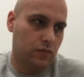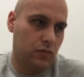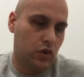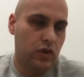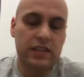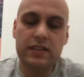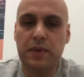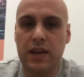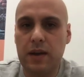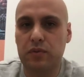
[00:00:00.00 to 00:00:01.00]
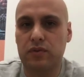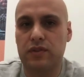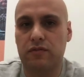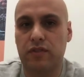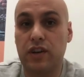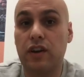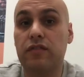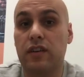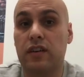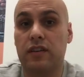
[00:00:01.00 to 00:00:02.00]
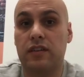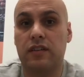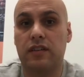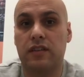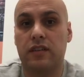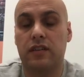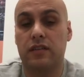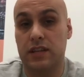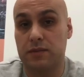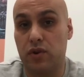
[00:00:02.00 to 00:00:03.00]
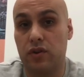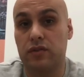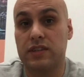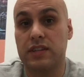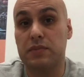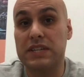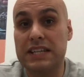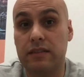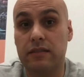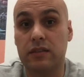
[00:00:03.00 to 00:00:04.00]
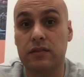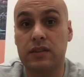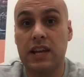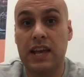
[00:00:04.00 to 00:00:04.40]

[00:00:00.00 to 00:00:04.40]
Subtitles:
you need to be able to recover these products, these materials.